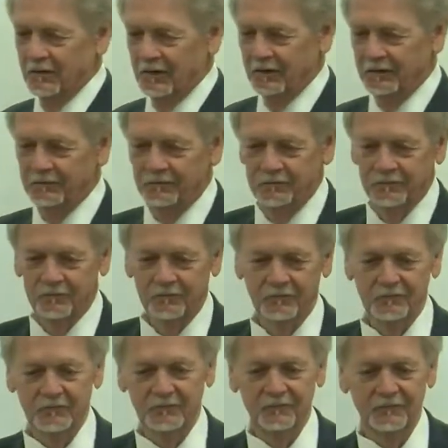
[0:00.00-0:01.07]
Uh,
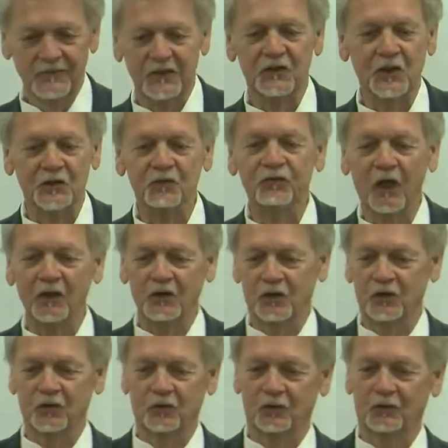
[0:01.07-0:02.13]

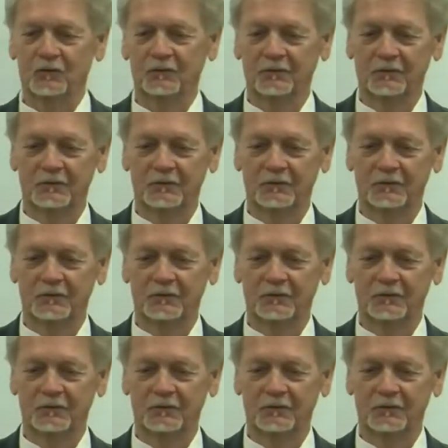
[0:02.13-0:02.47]
dysfunctional.